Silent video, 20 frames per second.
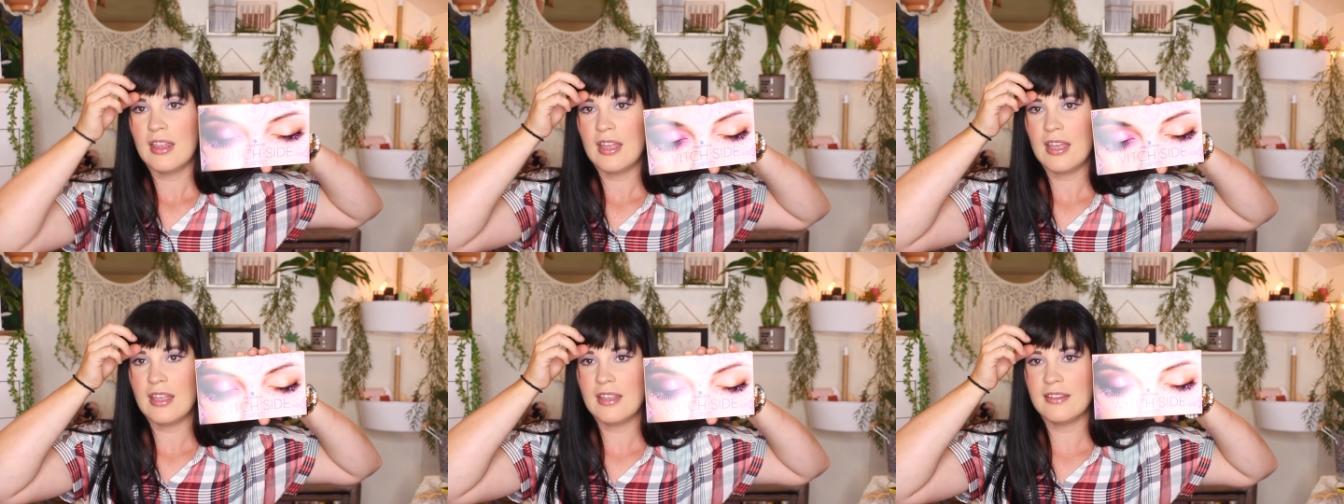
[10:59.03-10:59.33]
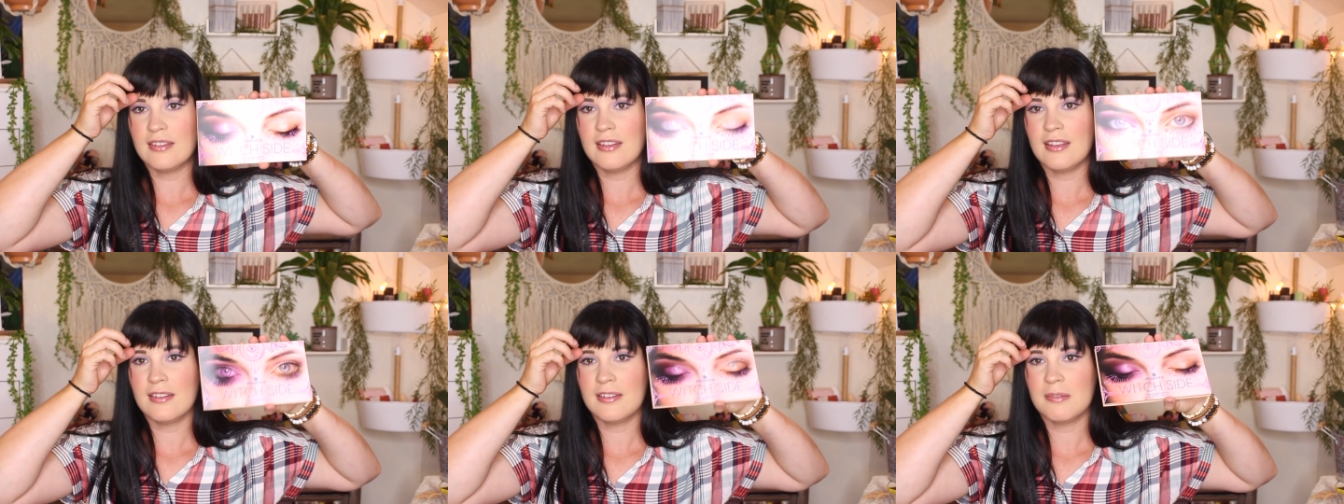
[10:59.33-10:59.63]

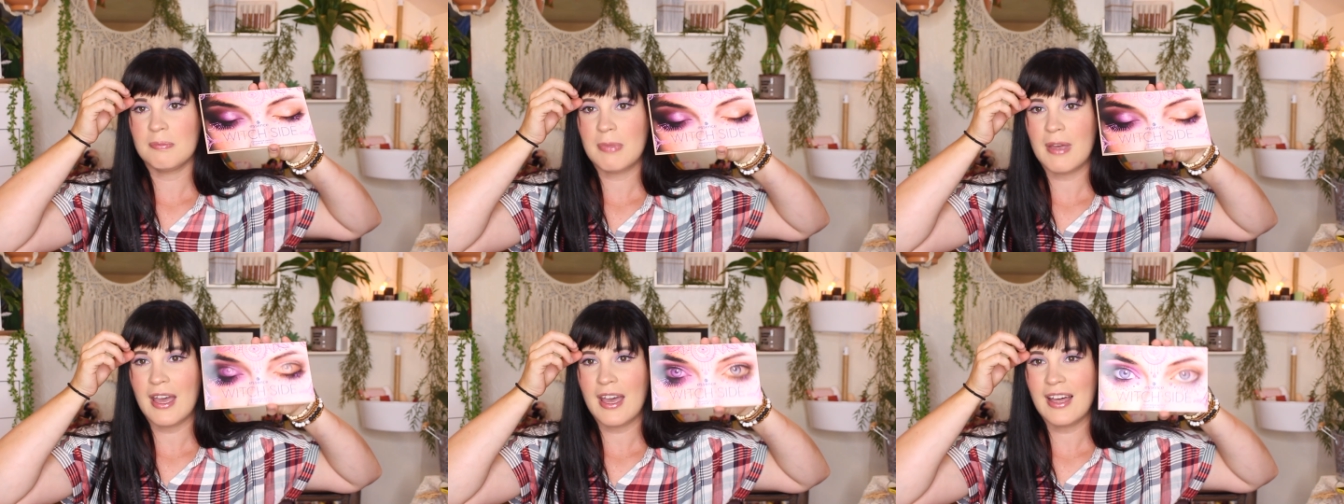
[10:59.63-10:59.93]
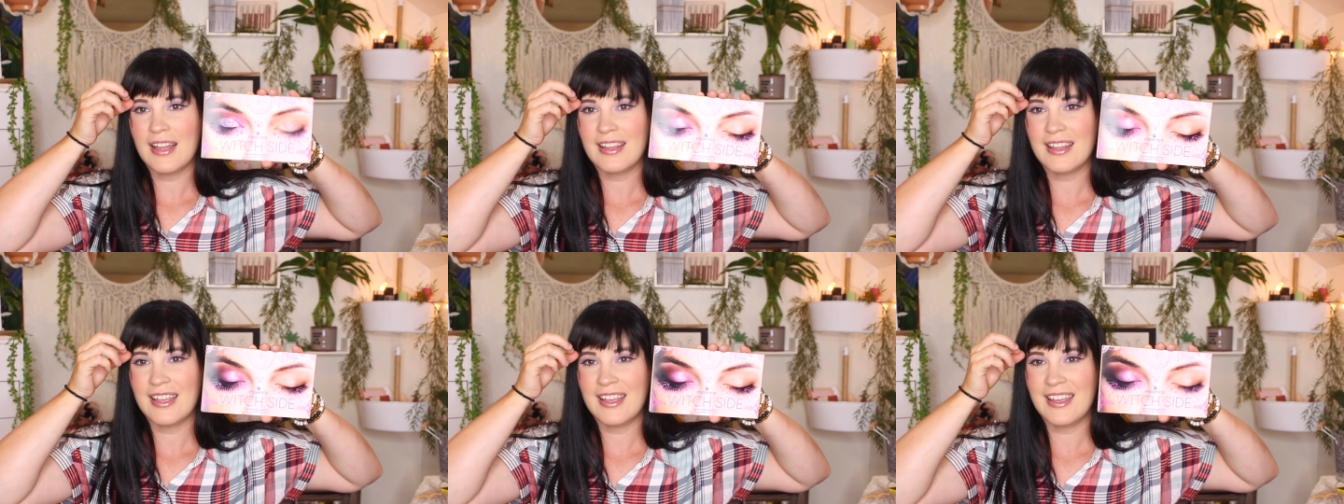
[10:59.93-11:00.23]
is this
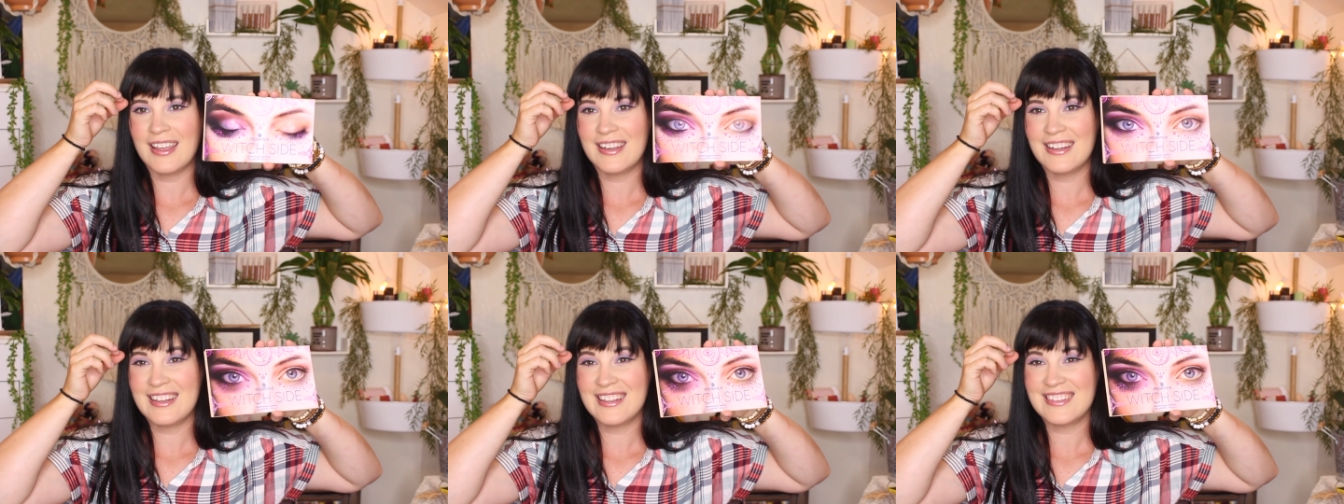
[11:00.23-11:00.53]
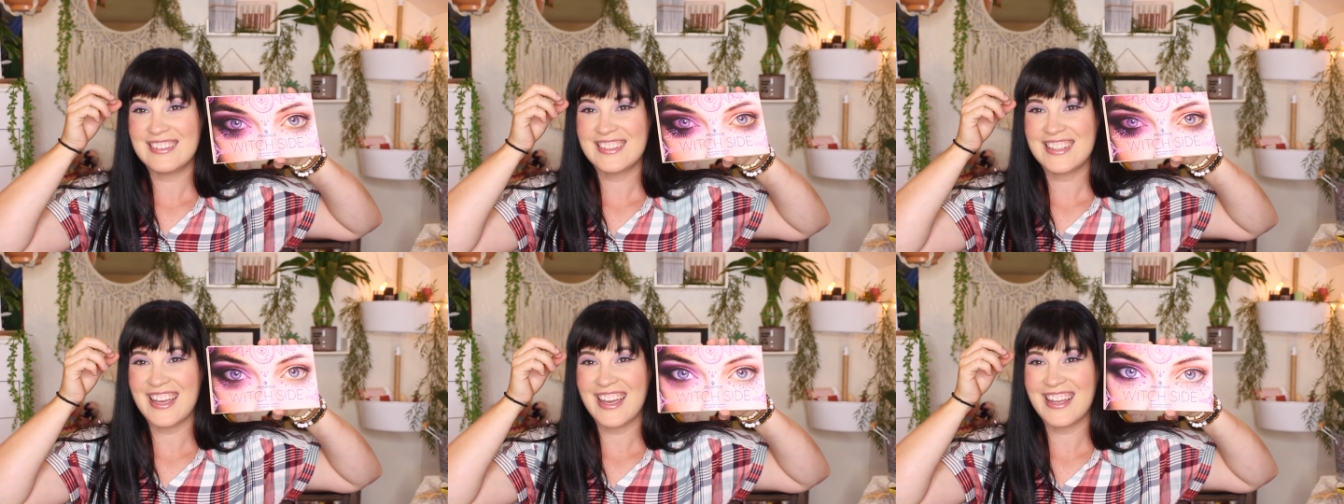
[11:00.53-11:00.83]
palette and
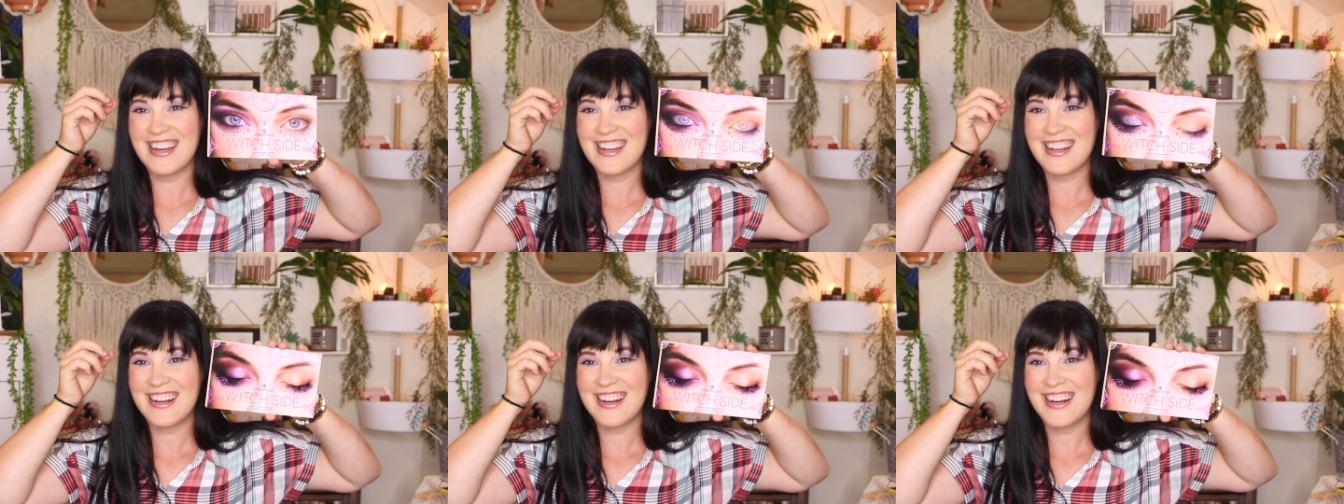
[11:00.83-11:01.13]
it's kind of